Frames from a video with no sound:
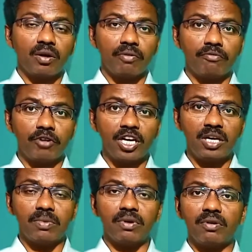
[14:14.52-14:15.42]
a
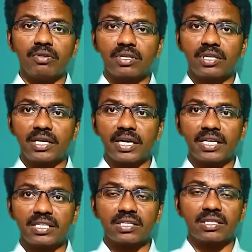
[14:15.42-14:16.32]
verb
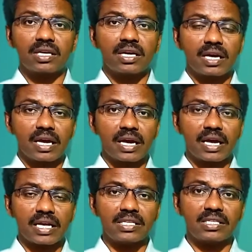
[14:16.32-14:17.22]
takes
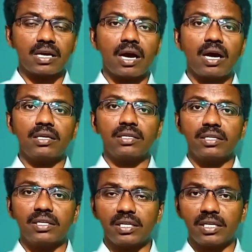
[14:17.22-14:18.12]
s or
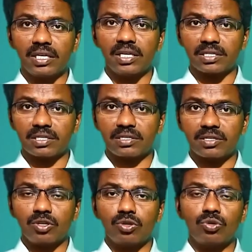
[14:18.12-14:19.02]

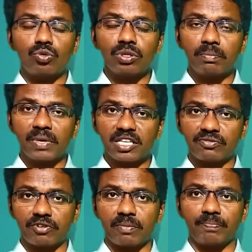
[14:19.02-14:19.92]
es to the
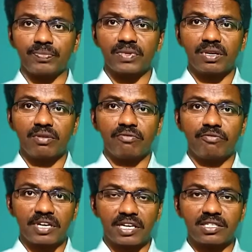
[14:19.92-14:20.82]
base form.
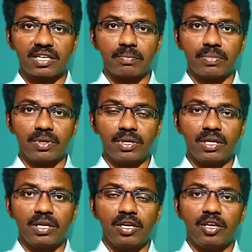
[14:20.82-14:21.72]
For
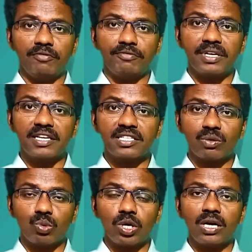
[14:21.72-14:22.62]
example, if there is
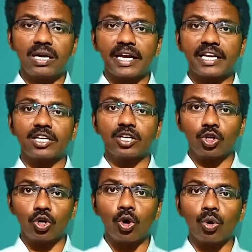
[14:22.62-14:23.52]
a word like
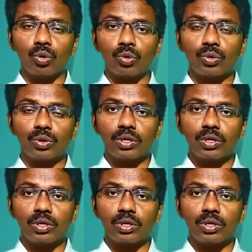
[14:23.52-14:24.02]
go,